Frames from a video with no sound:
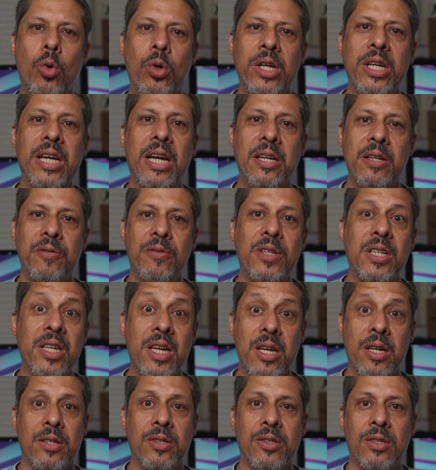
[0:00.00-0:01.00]
owning an EV
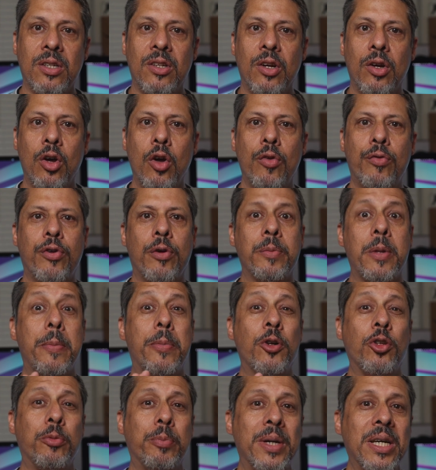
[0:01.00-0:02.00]
is, from the
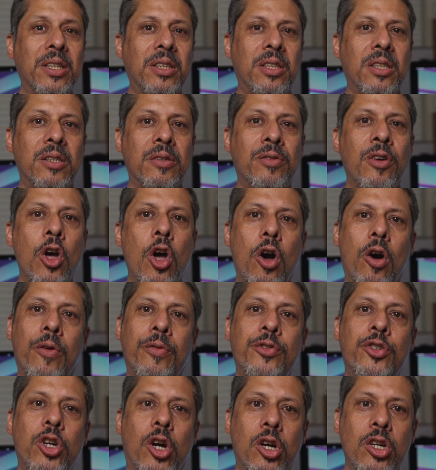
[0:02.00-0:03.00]
perspective
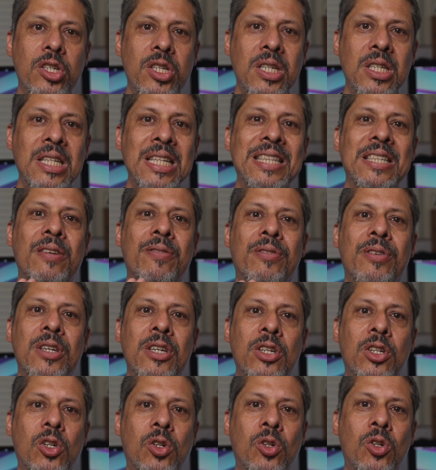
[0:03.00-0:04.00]
of charging the
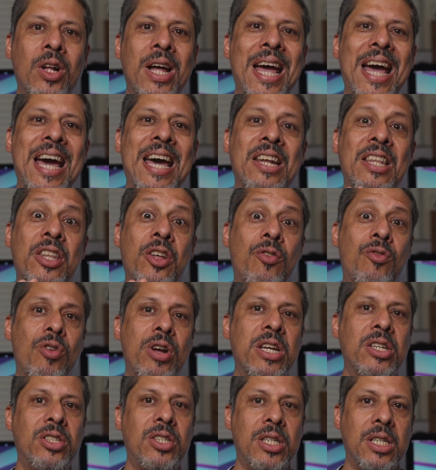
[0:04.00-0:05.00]
vehicle and the
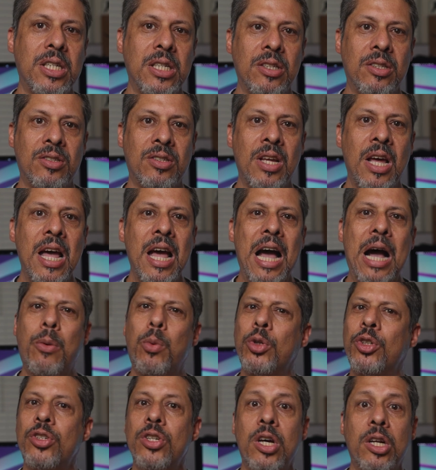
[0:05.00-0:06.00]
range needs. I
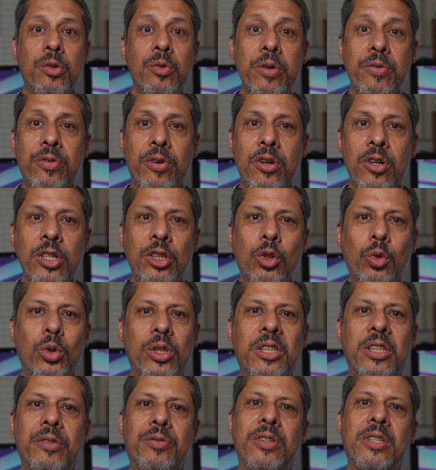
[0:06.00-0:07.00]
was not referring to
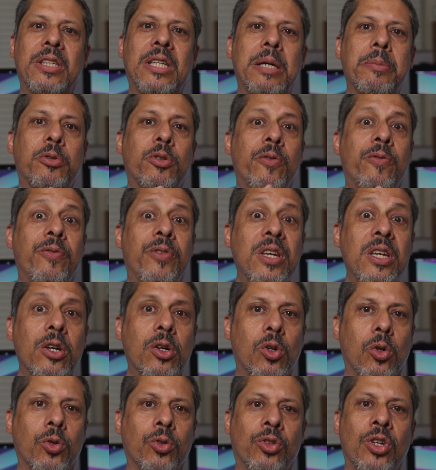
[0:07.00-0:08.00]
the different types of
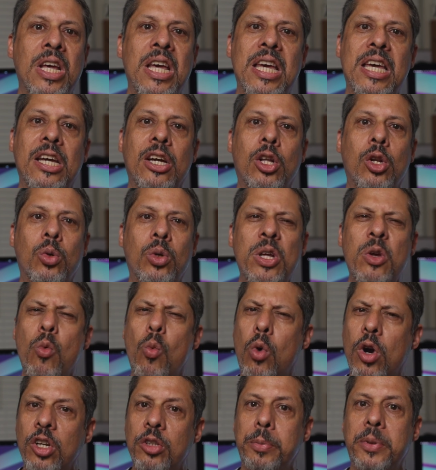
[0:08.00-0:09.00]
vehicles, including
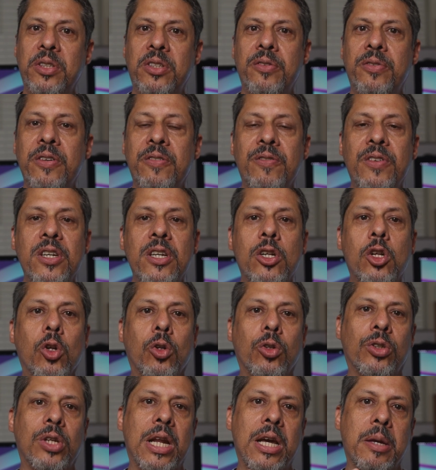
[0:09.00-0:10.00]
work-specific
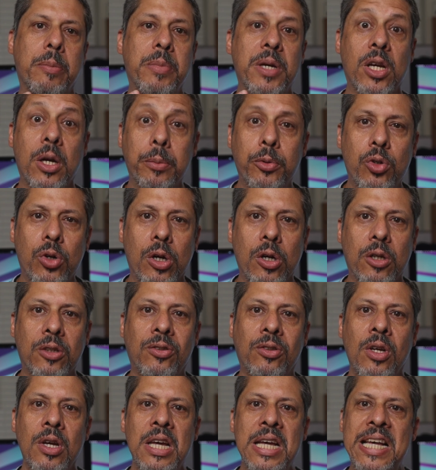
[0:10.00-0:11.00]
vehicles like pickup
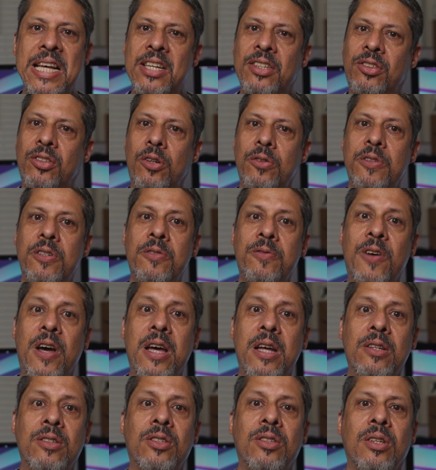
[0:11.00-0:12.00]
trucks, service
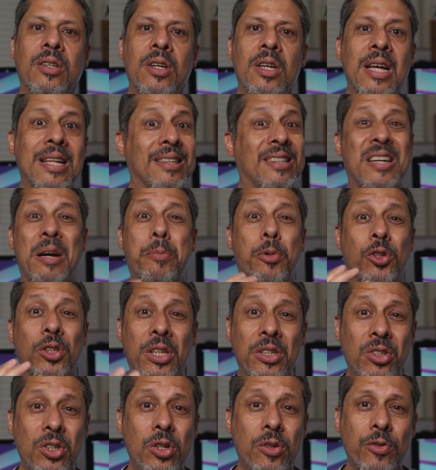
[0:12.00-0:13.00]
vans,
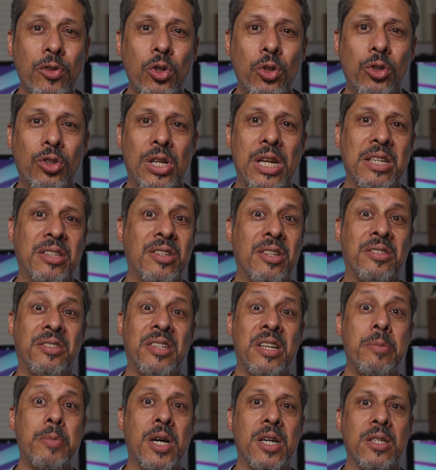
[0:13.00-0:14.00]
transportation of goods like the
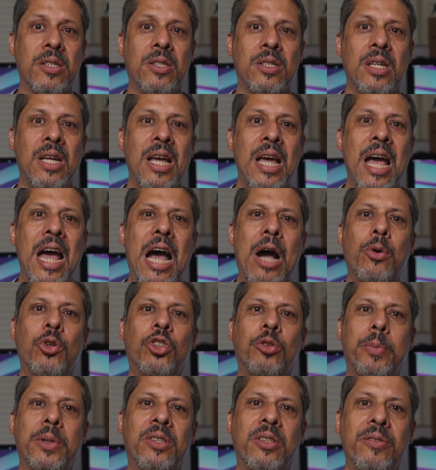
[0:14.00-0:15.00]
semis. I
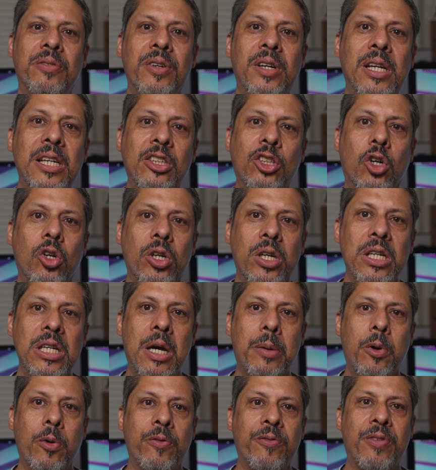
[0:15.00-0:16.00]
was specifically talking
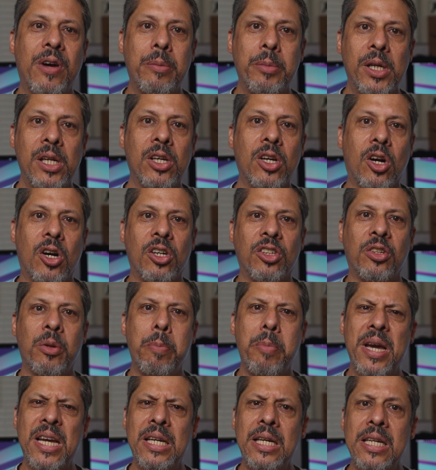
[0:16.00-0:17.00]
about family cars,
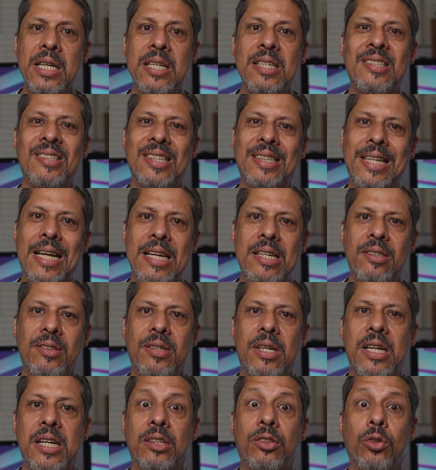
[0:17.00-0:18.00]
mainly sedans
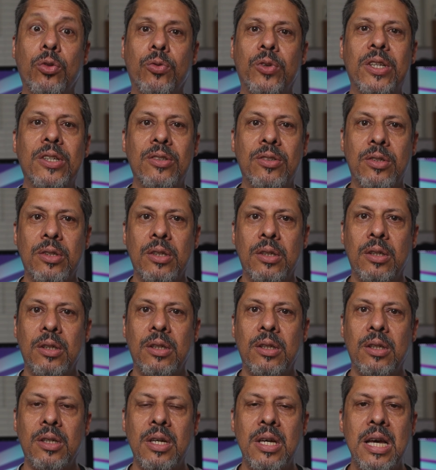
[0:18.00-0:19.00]
and SUVs.
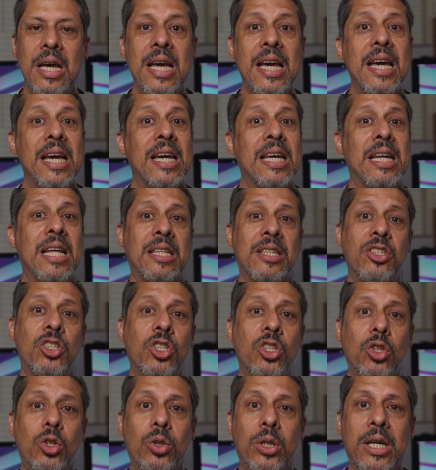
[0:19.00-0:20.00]
In
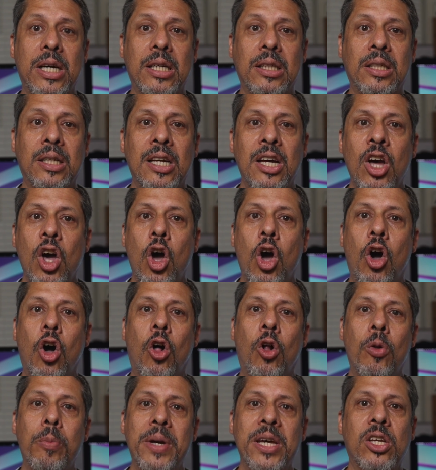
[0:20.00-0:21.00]
addition to that,
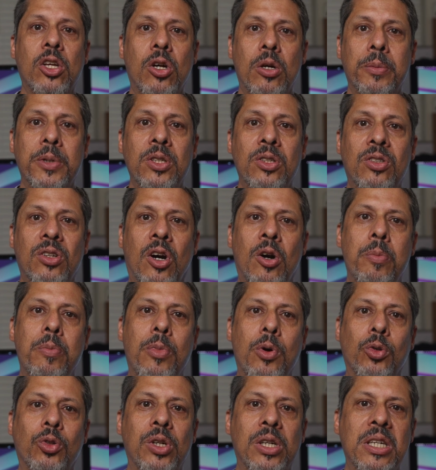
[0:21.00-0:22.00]
all my comments are
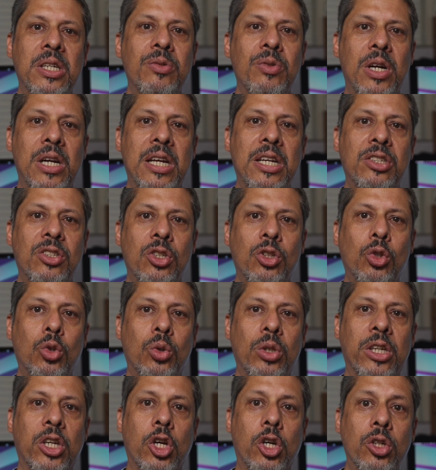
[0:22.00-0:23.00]
mostly in relation
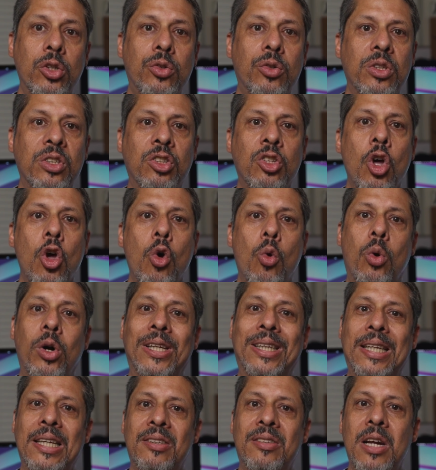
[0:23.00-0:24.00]
to the countries where
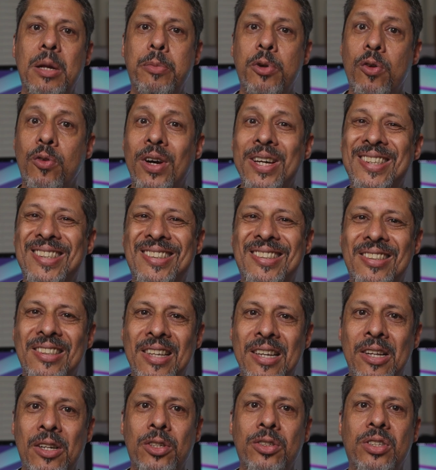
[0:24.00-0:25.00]
Tesla provides
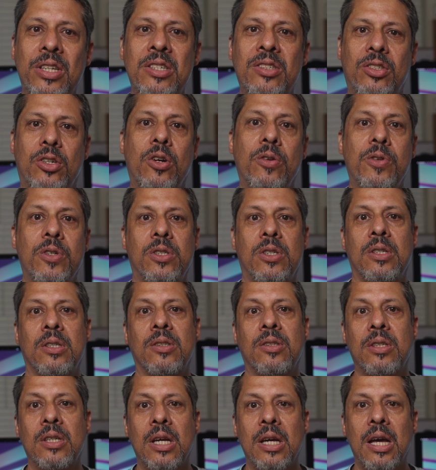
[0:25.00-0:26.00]
sales and
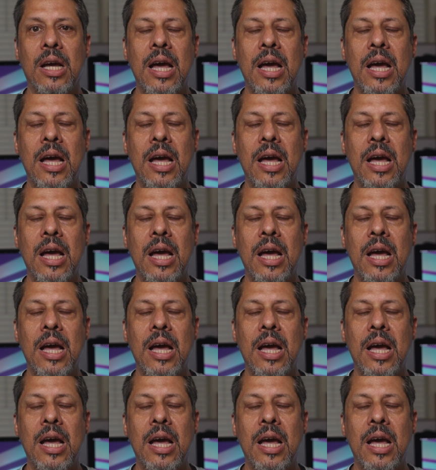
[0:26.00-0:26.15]
services.